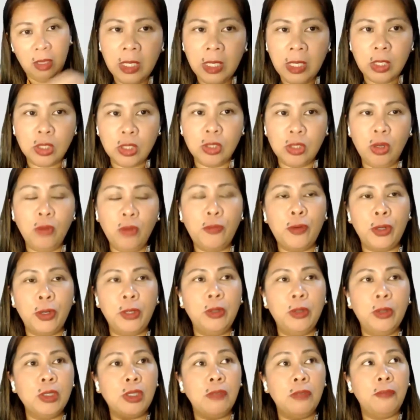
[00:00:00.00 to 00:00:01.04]
So for
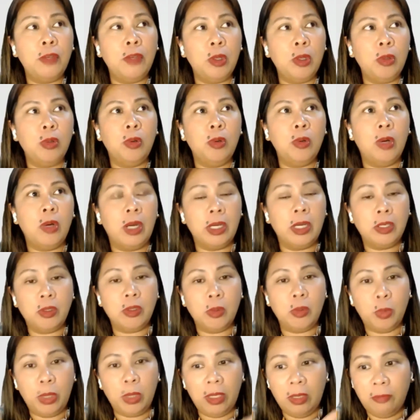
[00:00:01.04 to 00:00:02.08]
those of you who are new
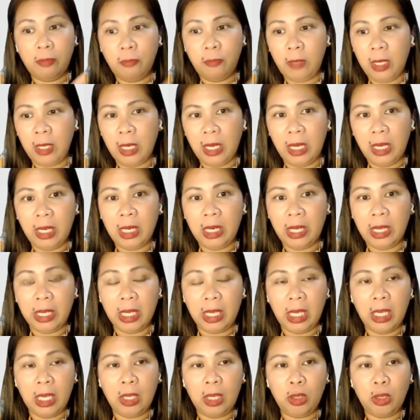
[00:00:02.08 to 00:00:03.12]
with the VA,
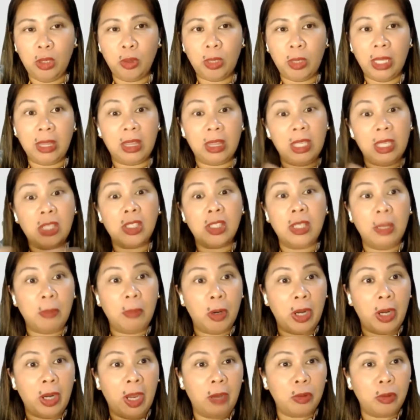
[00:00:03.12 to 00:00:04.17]
like you can teach them
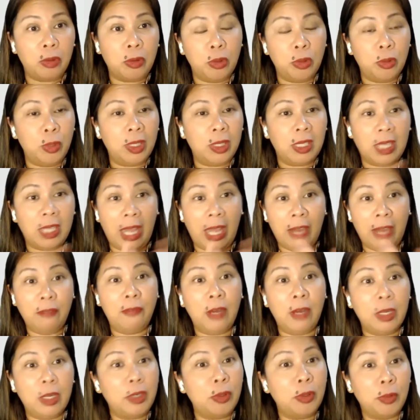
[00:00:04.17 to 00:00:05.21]
on how to do it.
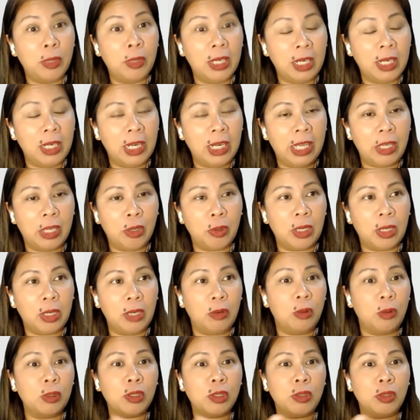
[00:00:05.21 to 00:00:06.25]
Canva do it. Like you can
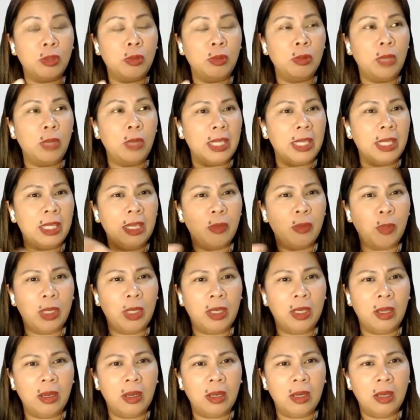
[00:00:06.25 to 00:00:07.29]
also do, I think with
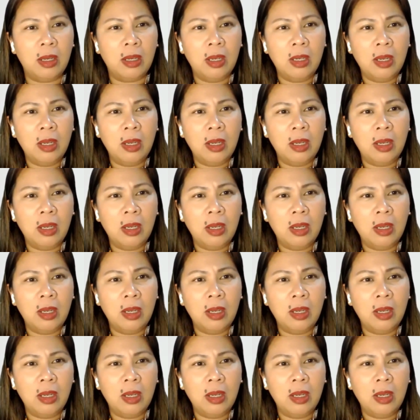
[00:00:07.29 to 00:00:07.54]
the